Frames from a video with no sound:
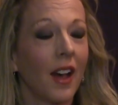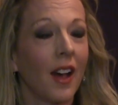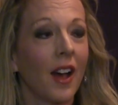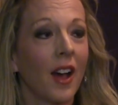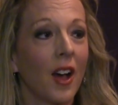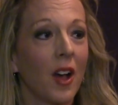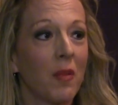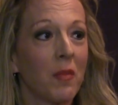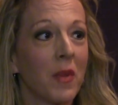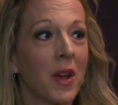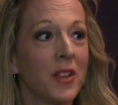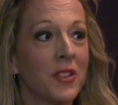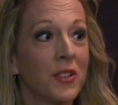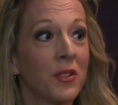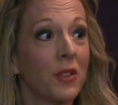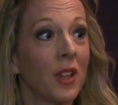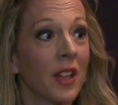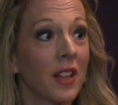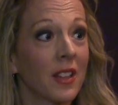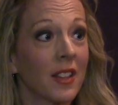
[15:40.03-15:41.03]
I
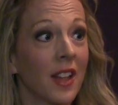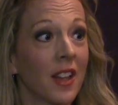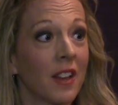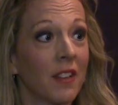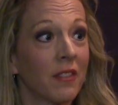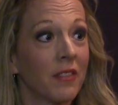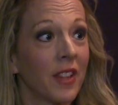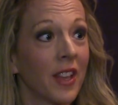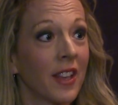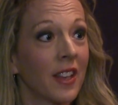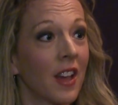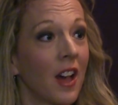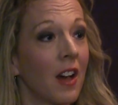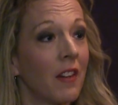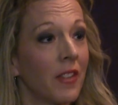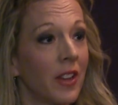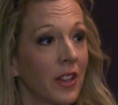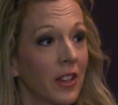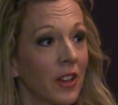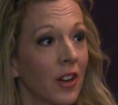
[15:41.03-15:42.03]
do like a lot of like
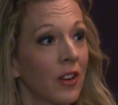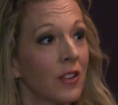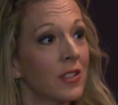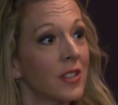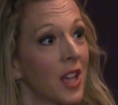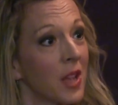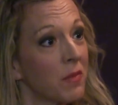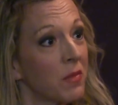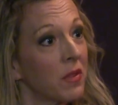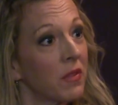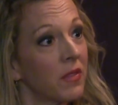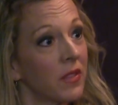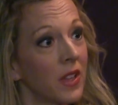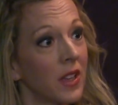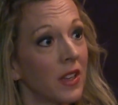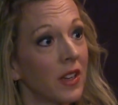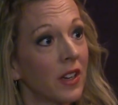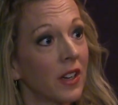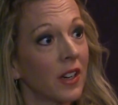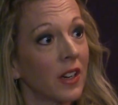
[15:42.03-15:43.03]
avant-garde type of
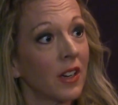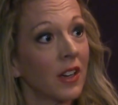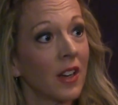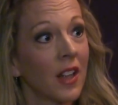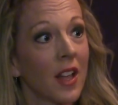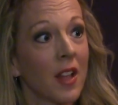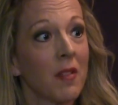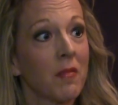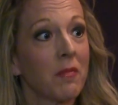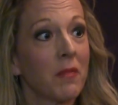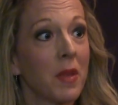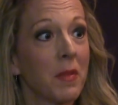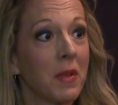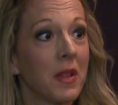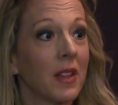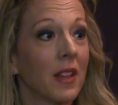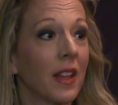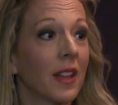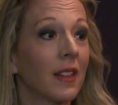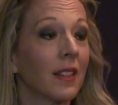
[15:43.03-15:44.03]
theater,
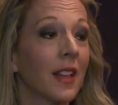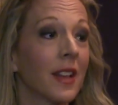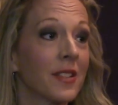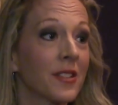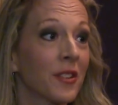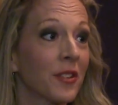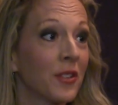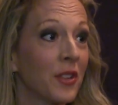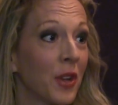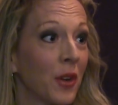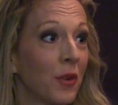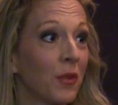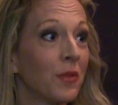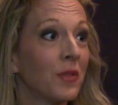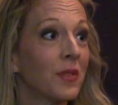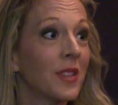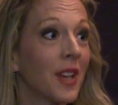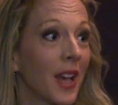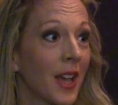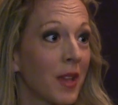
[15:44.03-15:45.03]
maybe like lesser
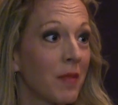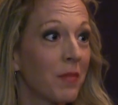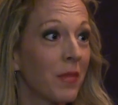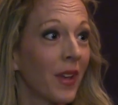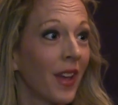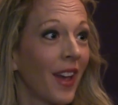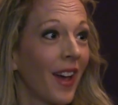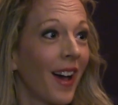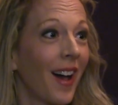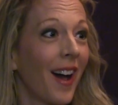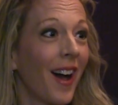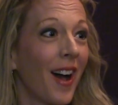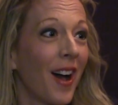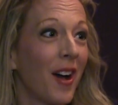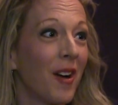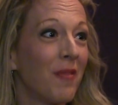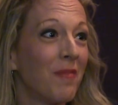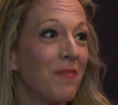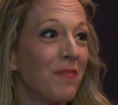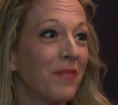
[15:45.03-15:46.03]
known type,
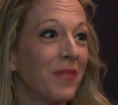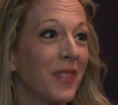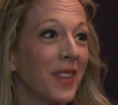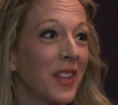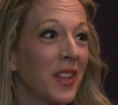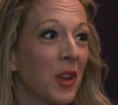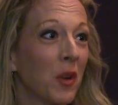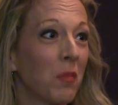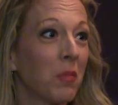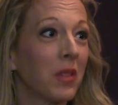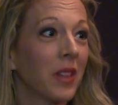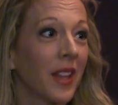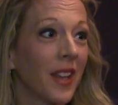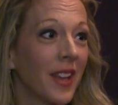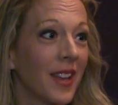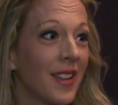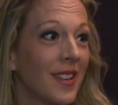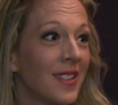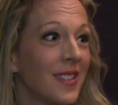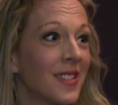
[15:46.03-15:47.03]
you know,
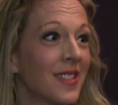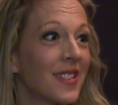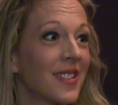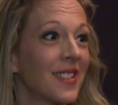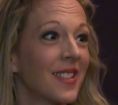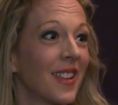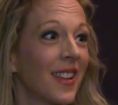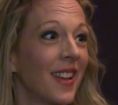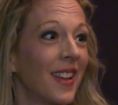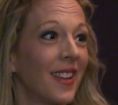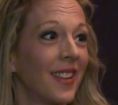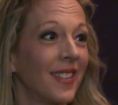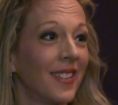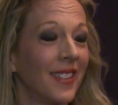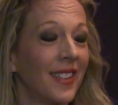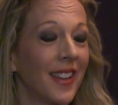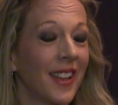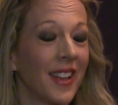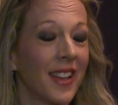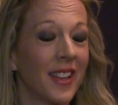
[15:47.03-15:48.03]
plays
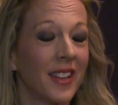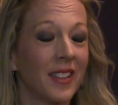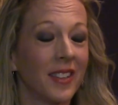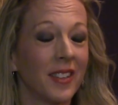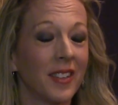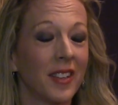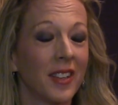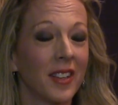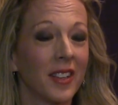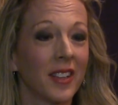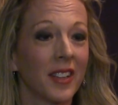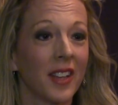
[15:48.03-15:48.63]
and